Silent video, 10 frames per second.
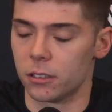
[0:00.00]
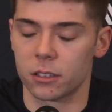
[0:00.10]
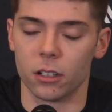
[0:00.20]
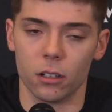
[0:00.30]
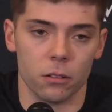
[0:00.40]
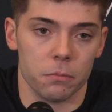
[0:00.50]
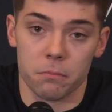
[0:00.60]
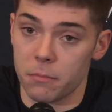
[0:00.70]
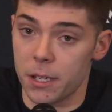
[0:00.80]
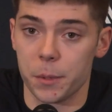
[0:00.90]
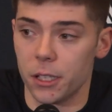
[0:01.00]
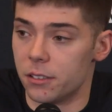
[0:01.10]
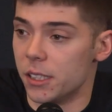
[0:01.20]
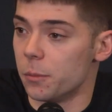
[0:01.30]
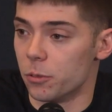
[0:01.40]
So maybe
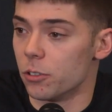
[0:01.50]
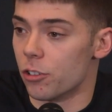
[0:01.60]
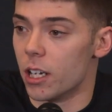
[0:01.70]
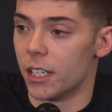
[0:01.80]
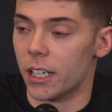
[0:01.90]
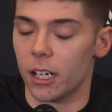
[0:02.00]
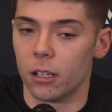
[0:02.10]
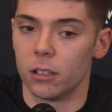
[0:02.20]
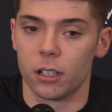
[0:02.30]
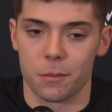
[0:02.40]
teams will try that out.